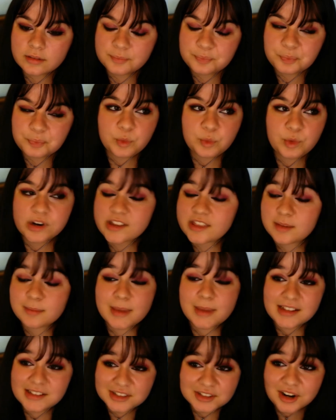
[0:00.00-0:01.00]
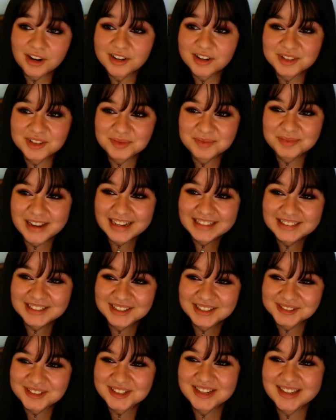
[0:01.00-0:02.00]
one of the main stars of Bad
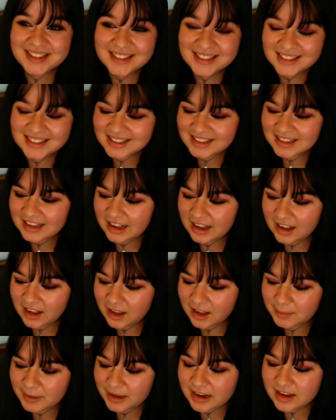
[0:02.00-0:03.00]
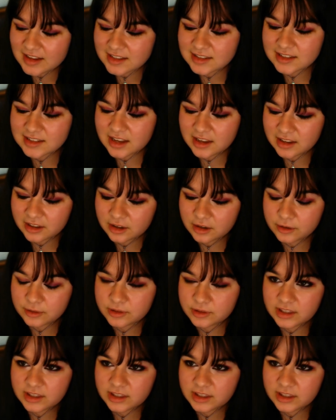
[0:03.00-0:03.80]
Yoshi, my cousin Diego.